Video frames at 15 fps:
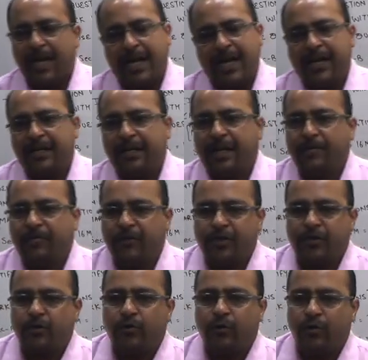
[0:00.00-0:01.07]
and I
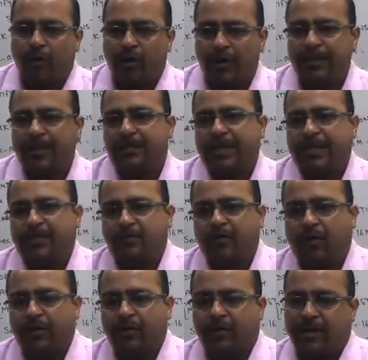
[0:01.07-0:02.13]
wish you all the best
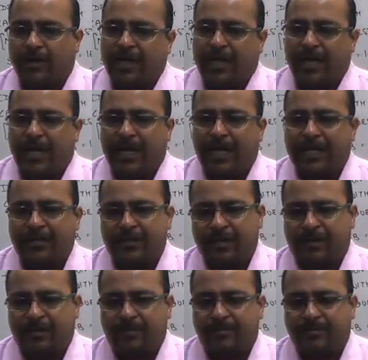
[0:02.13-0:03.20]
for your
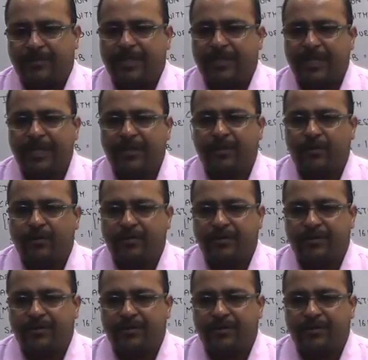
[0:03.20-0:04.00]
exam. Thank you.